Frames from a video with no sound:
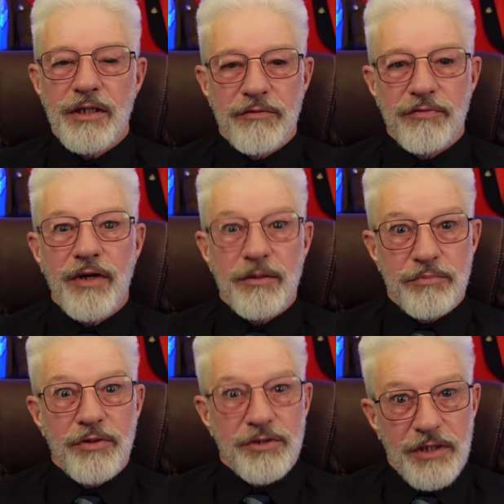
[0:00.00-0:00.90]
inflamed
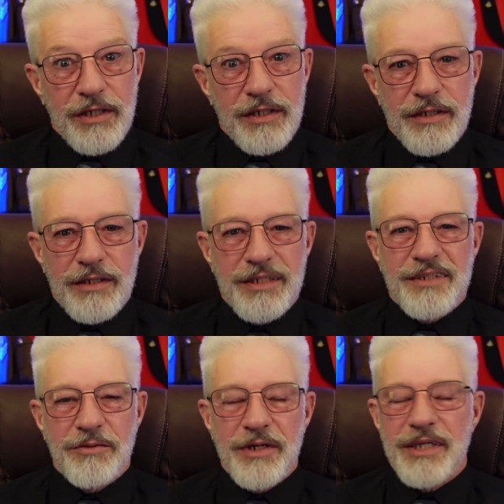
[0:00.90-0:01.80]
prostate,
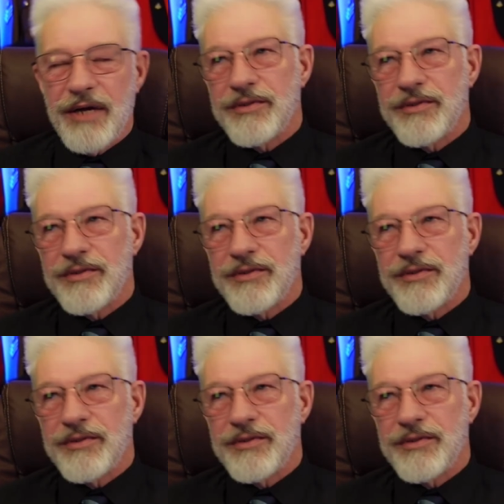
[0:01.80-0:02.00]
where you have